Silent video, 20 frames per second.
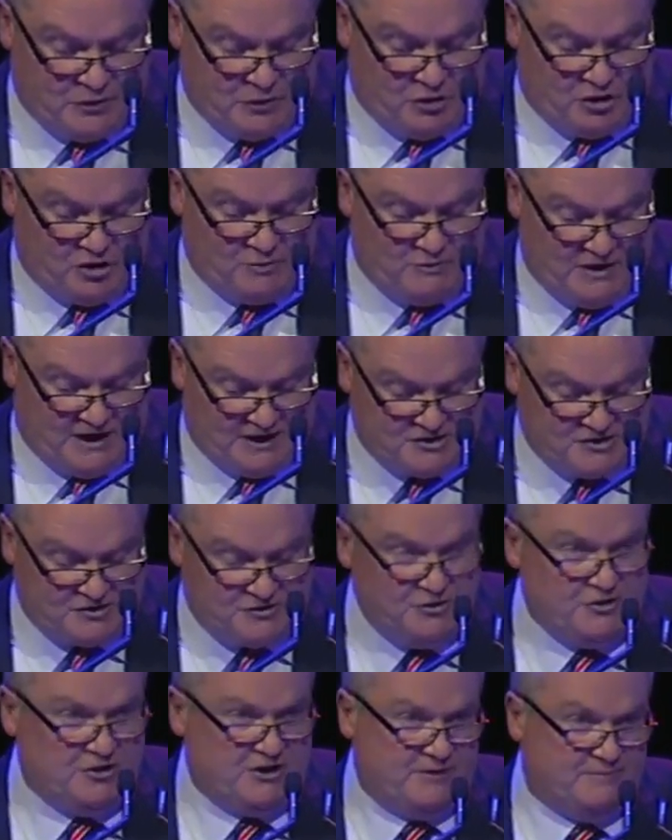The next time we
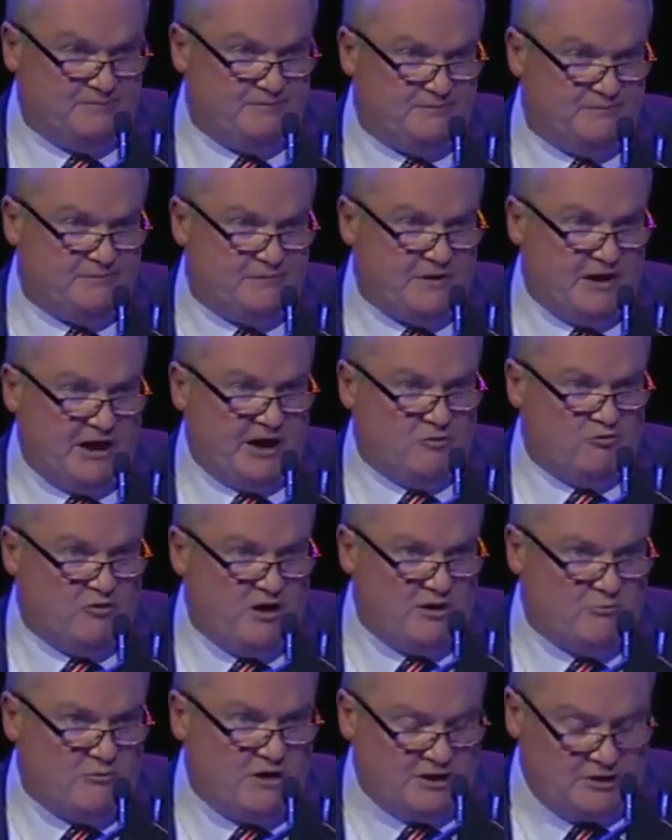call upon our
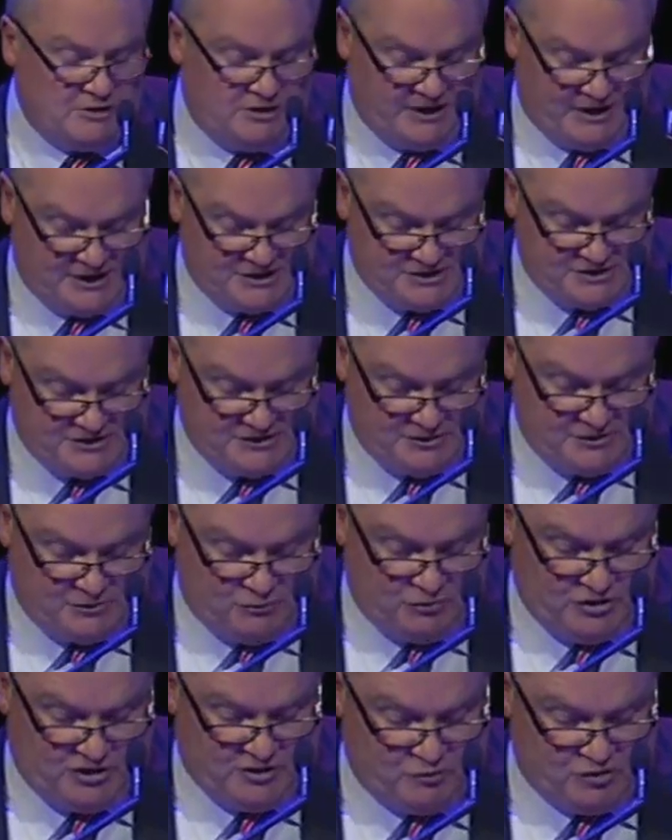members and our fans to
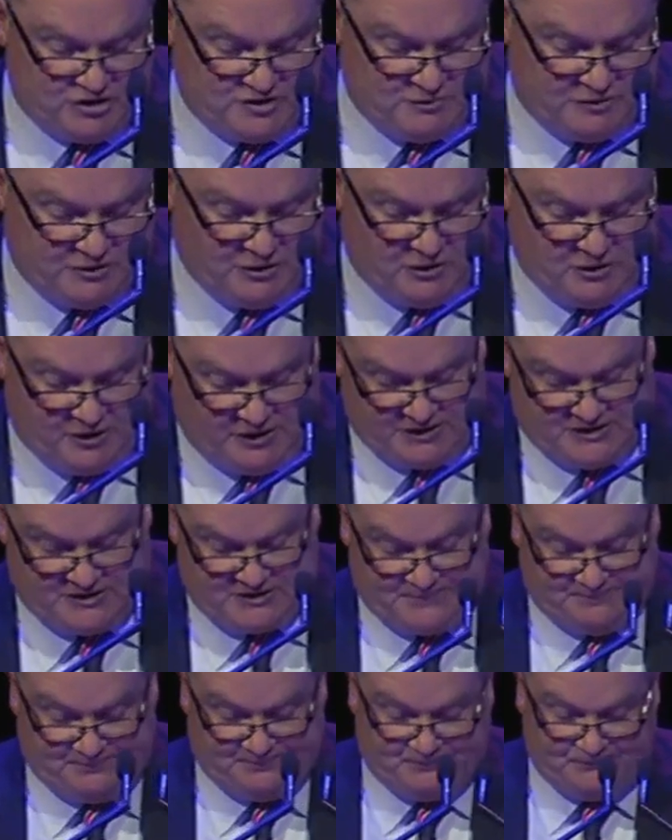do that is,
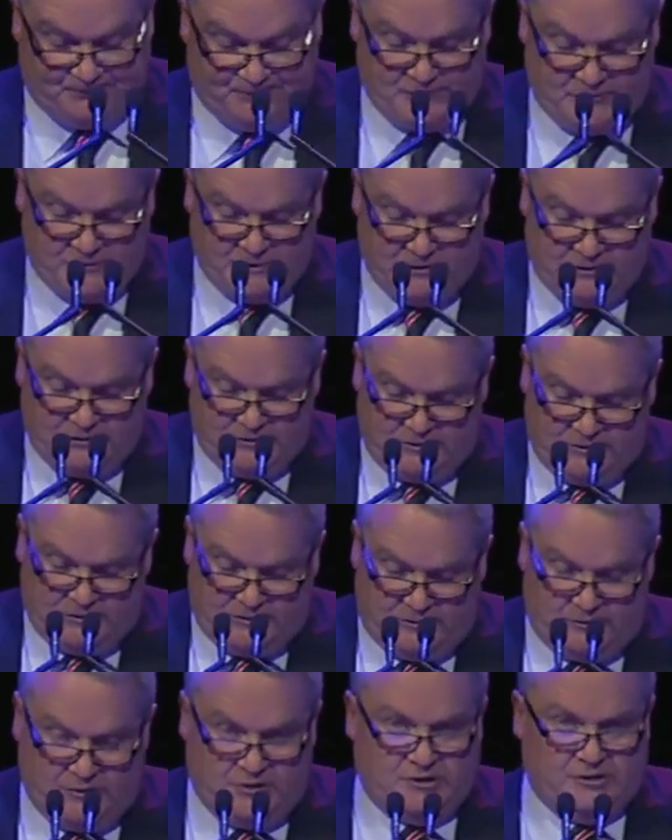of course,
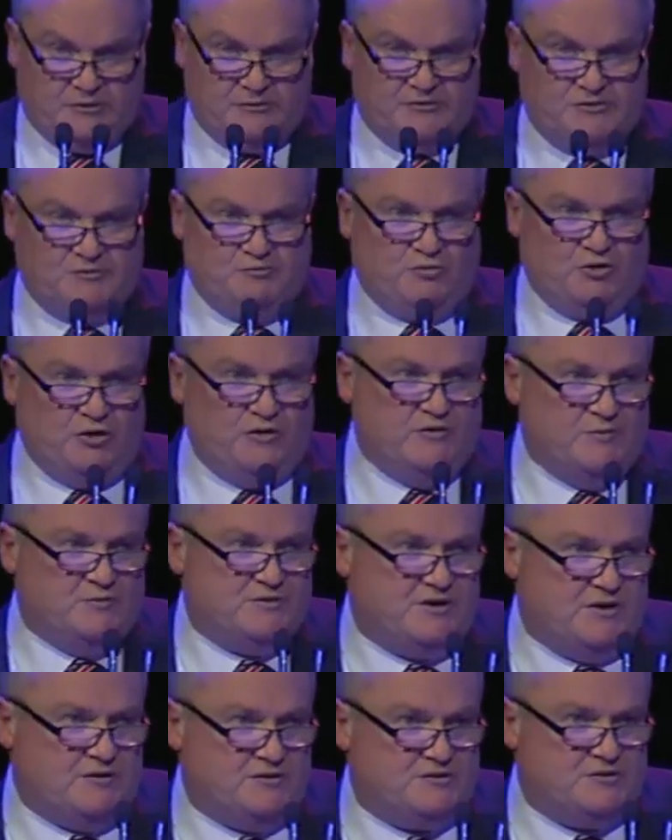on March 30,
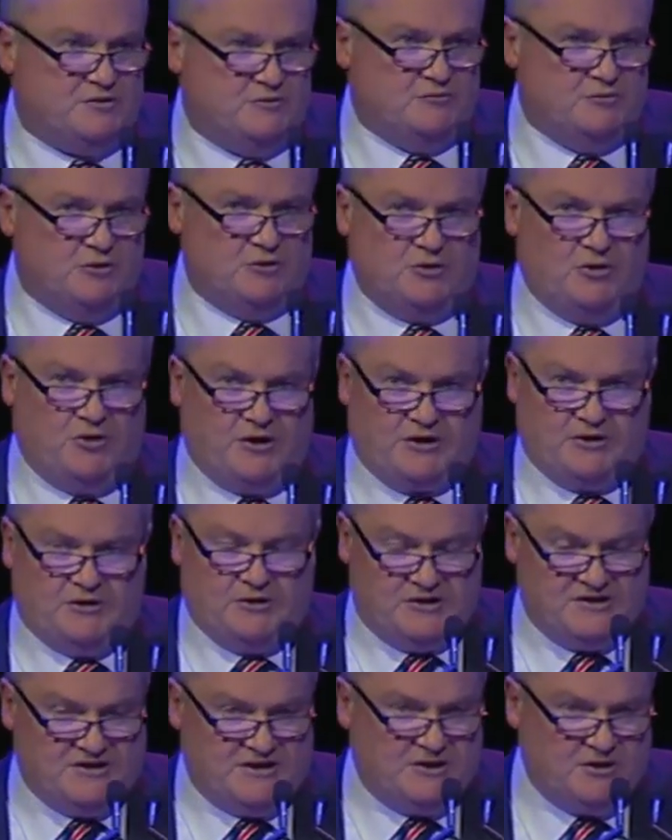our round one
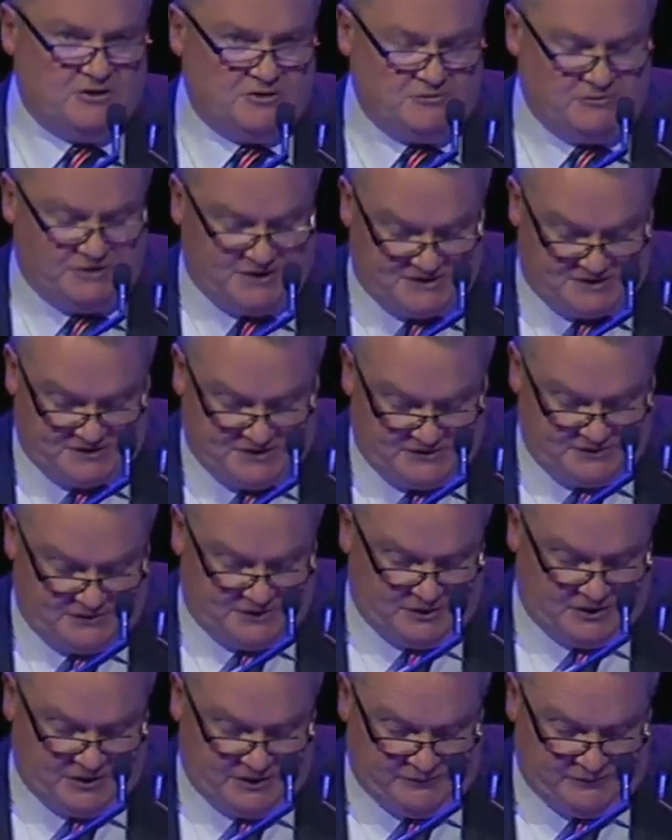clash with the Brisbane